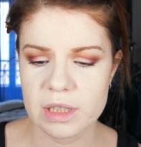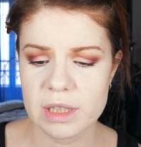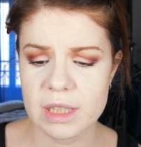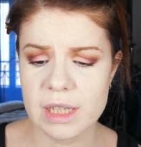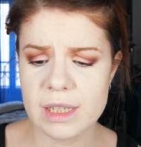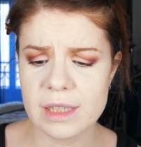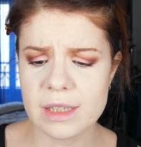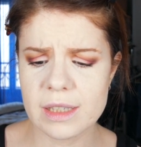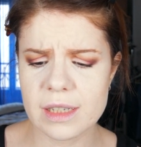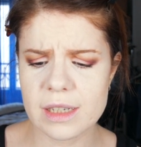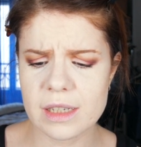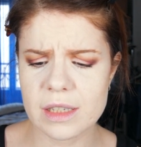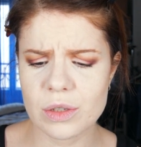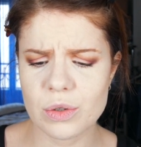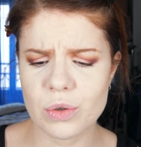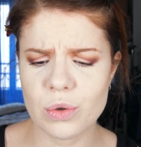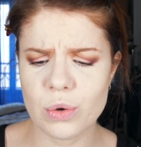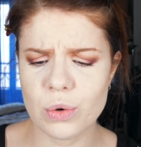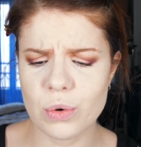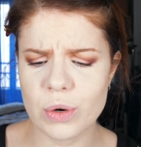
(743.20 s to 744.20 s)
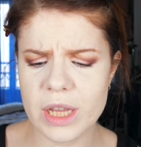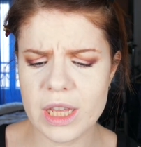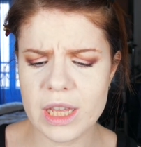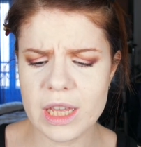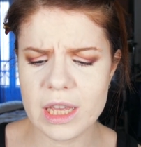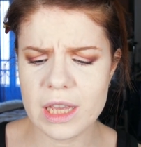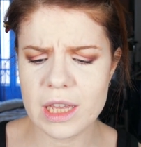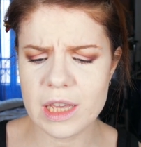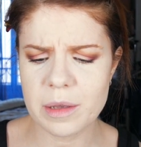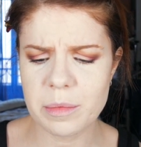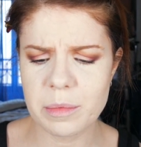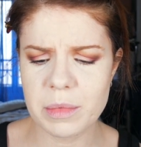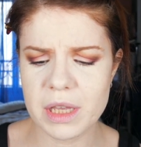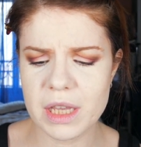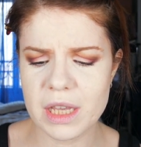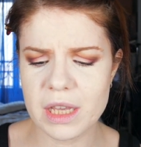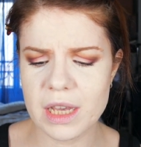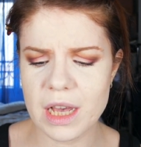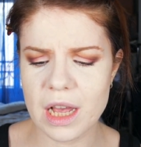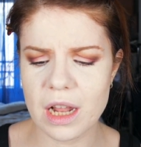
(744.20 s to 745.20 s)
This is
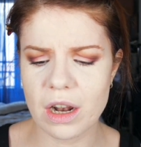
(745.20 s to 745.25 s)
creamy.